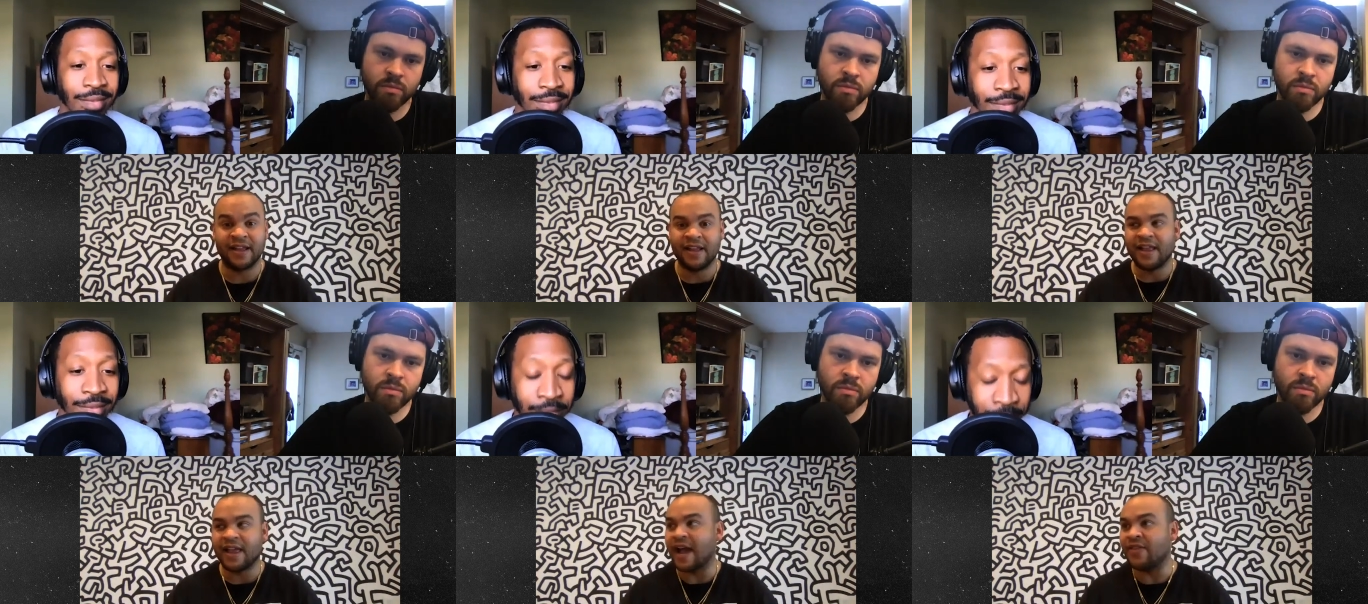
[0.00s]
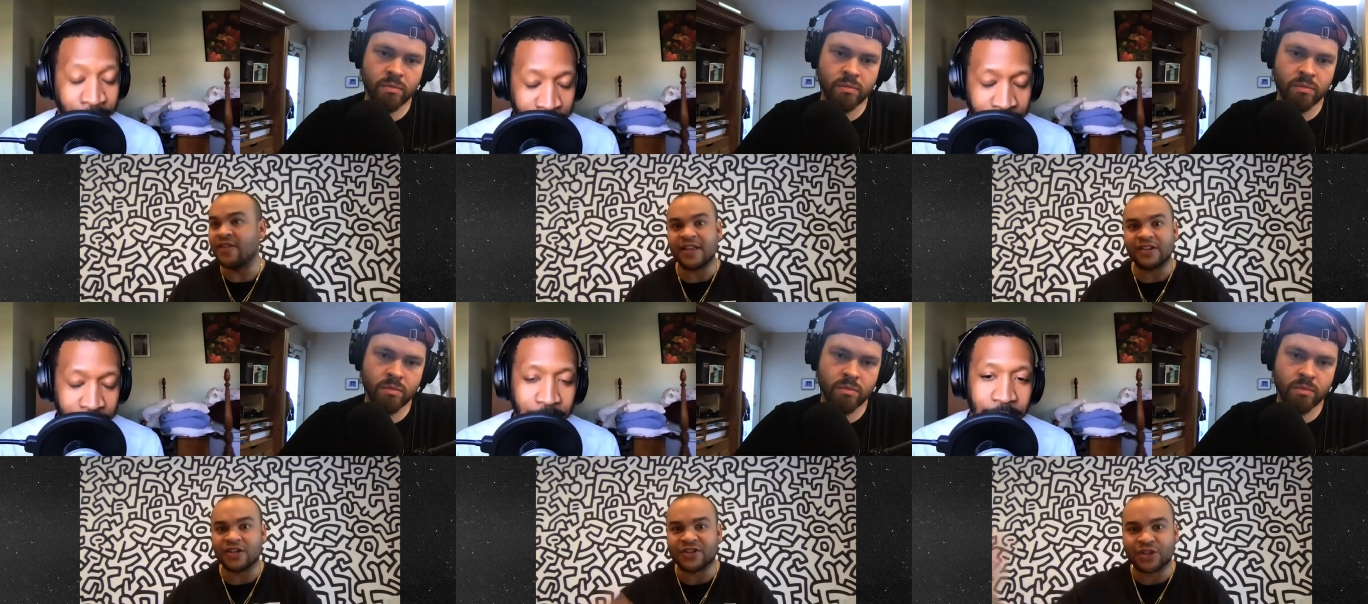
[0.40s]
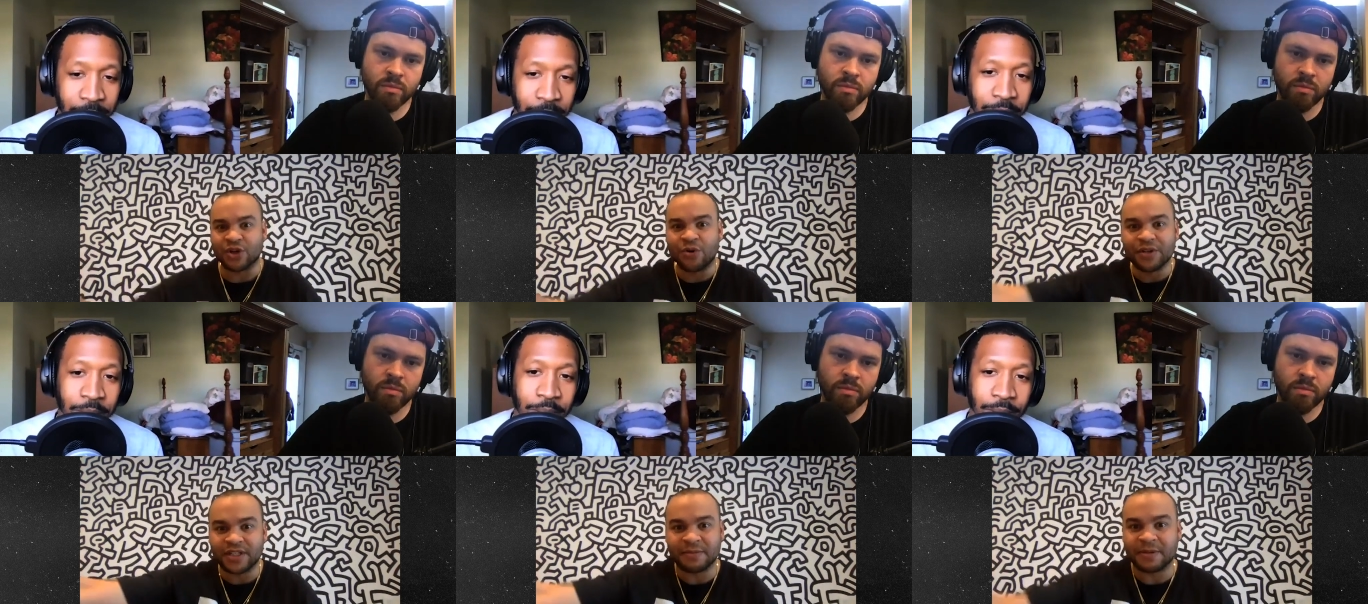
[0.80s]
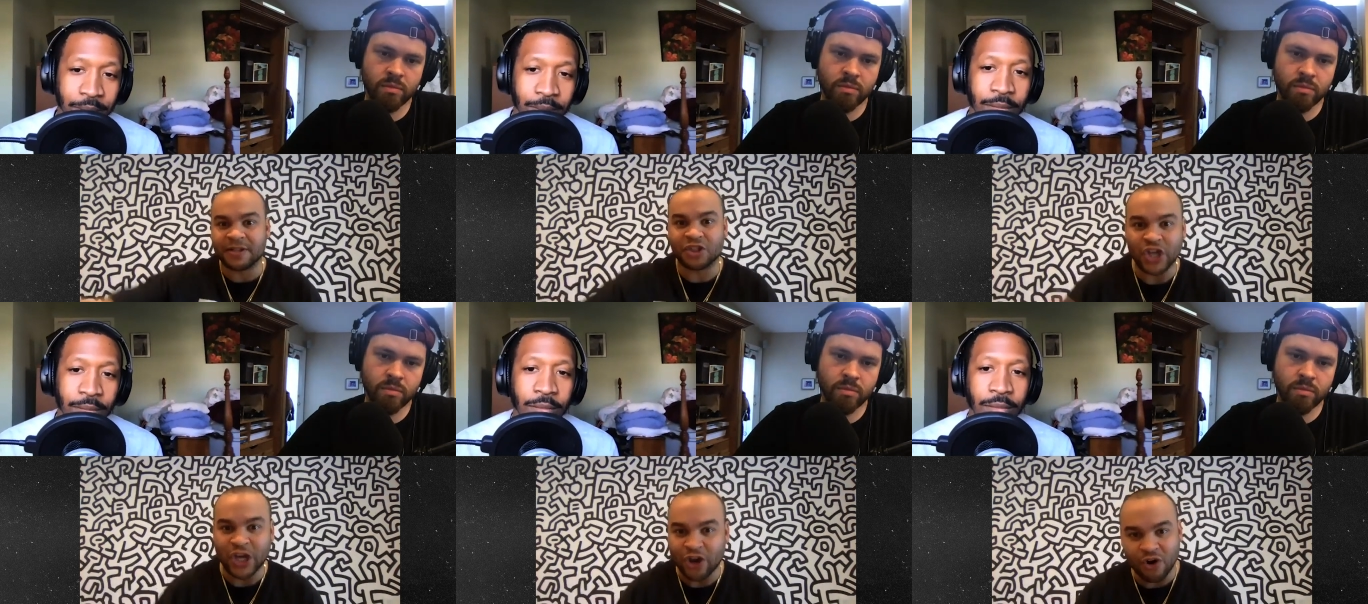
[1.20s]
Speaker 1: and then they just sold it to him because
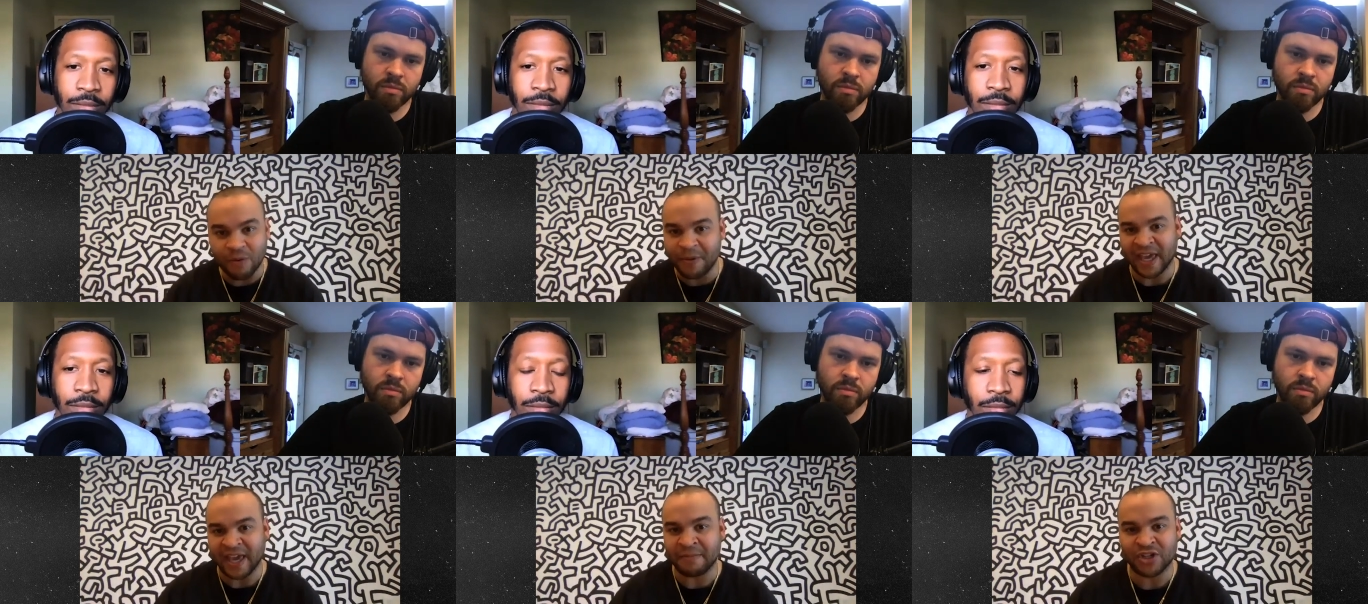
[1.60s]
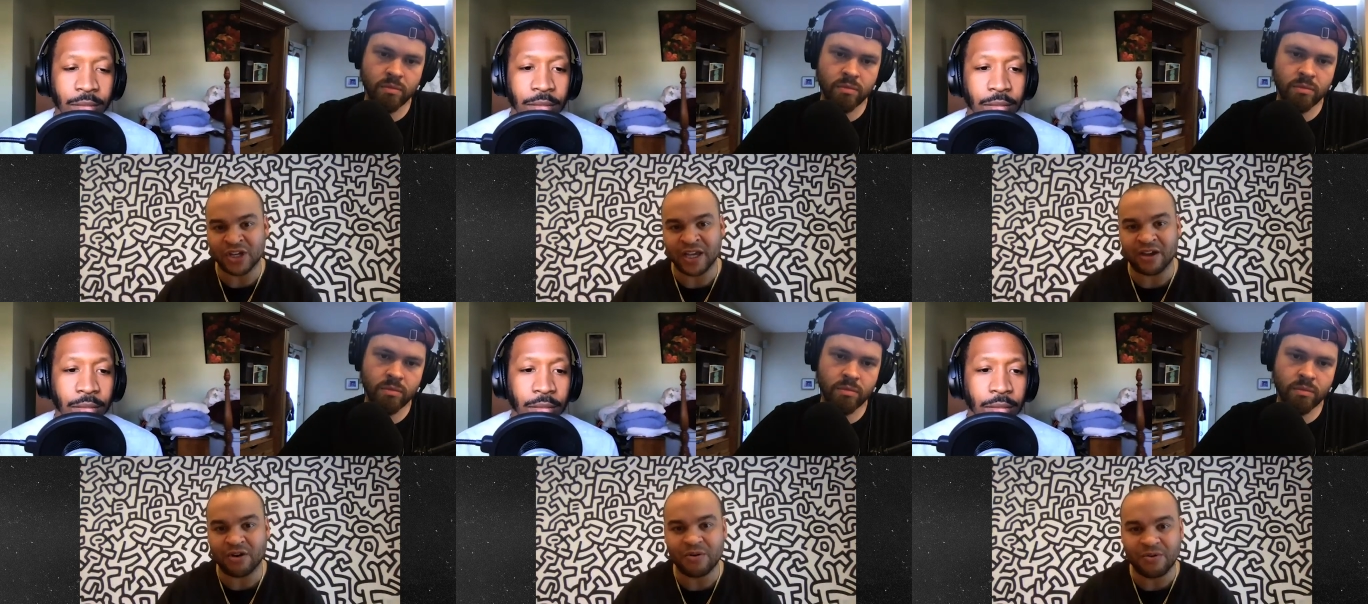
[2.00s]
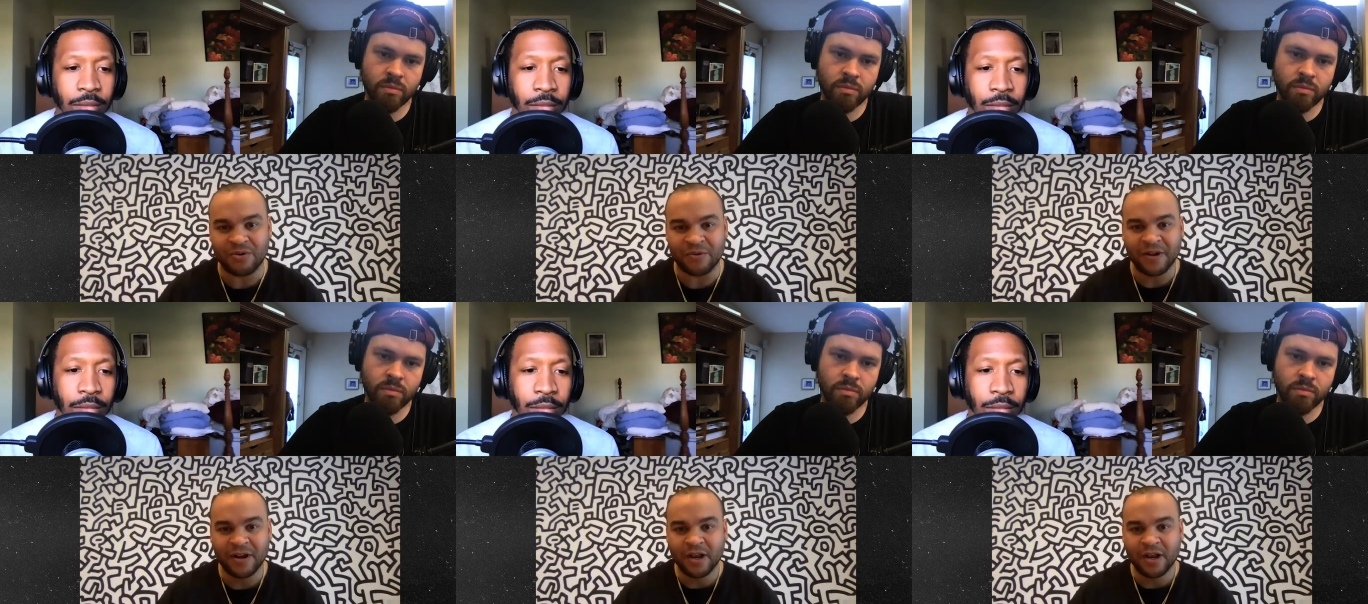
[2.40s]
J. Cole became J. Cole.